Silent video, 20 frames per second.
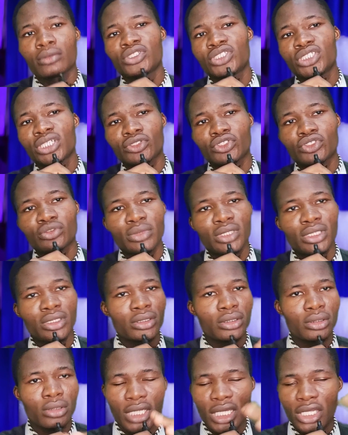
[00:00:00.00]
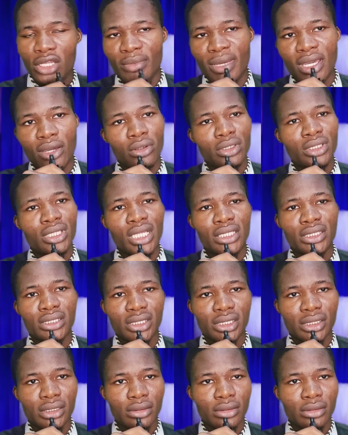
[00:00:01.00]
Reach out to me. Any of my
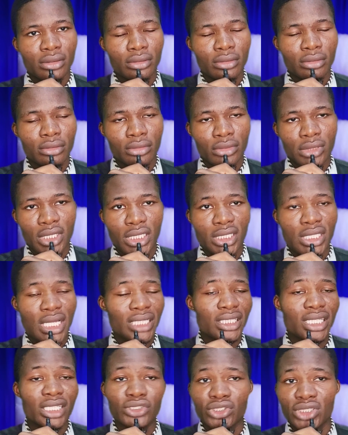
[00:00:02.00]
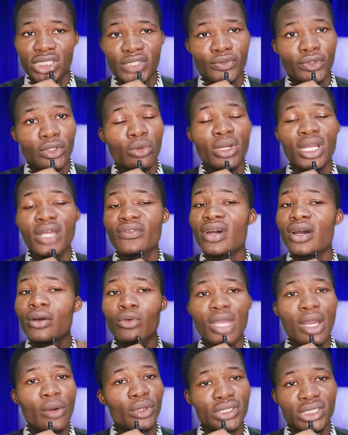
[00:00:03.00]
contacts is attached to this video.
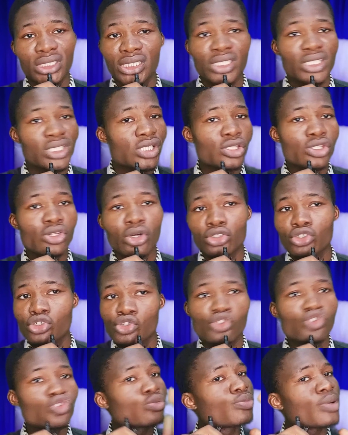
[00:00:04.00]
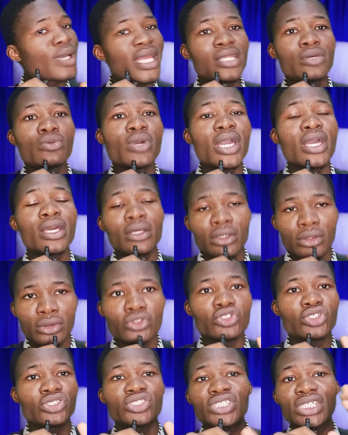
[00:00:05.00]
Whatever we are watching is TikTok, YouTube, anywhere.
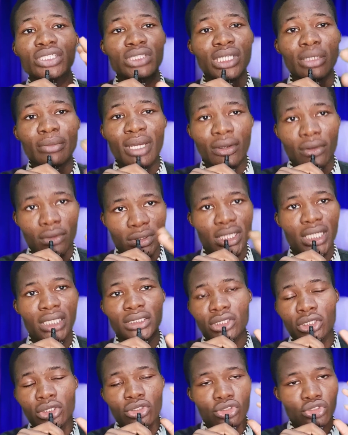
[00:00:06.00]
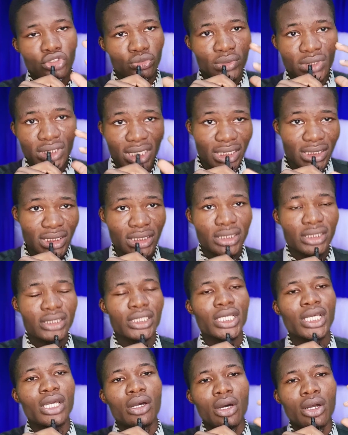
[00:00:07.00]
Just try to get my contact. You would get
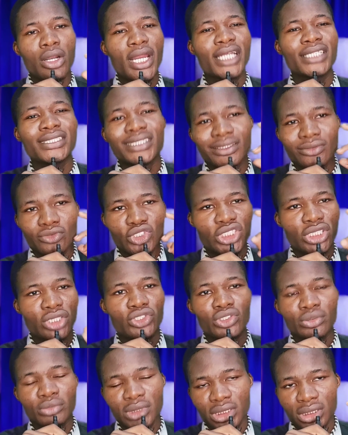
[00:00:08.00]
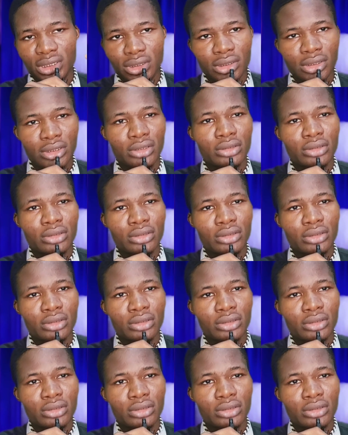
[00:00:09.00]
it. All right. Reach out to me